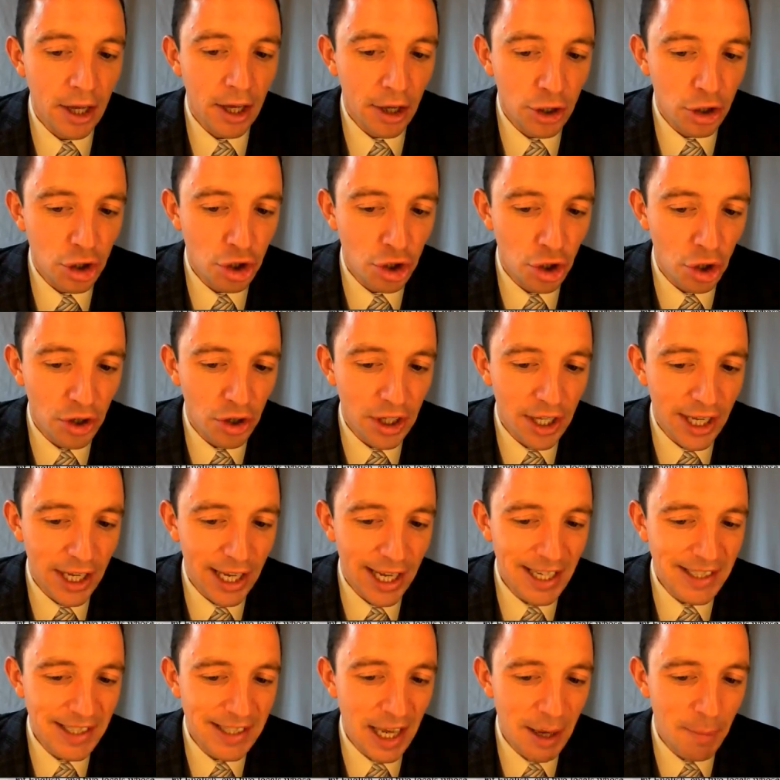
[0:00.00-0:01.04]
Should
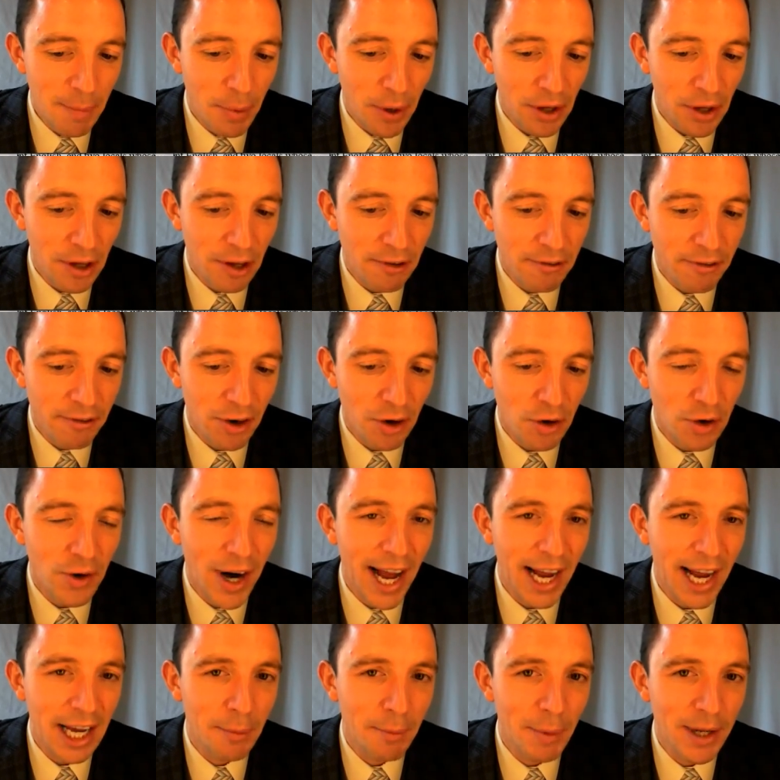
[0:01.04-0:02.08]
is typical for
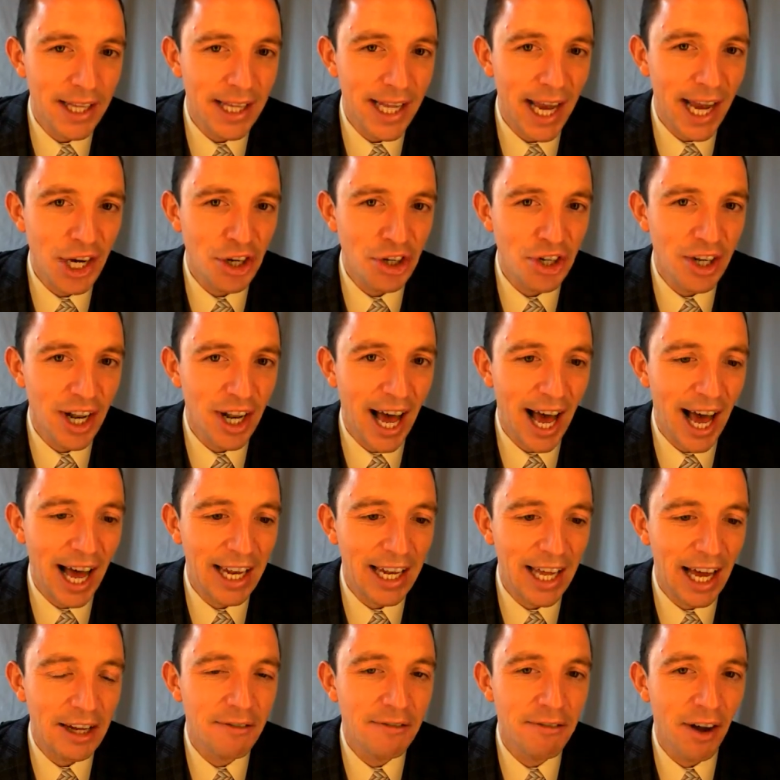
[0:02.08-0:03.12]
recommendation and
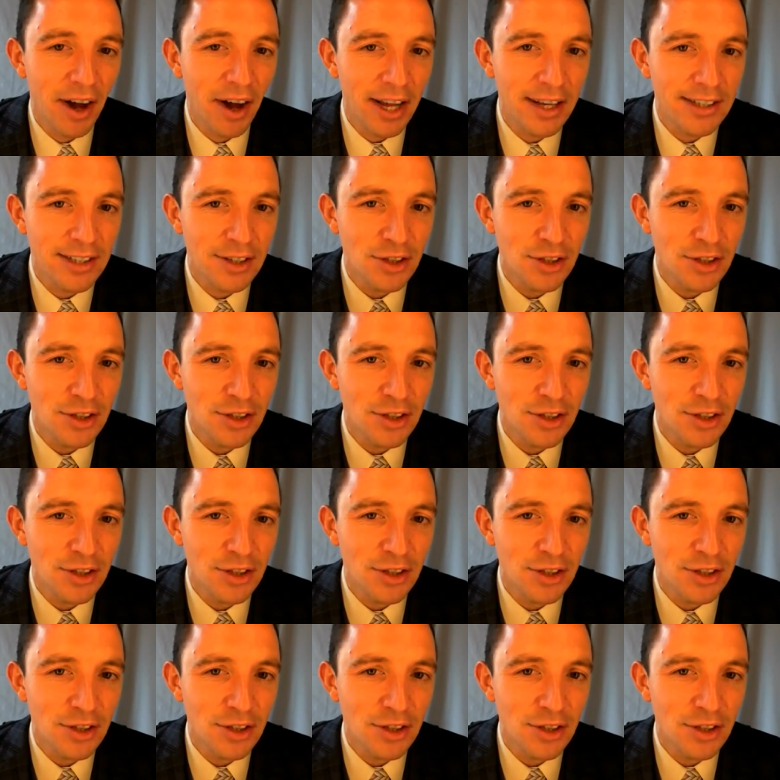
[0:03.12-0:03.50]
advice.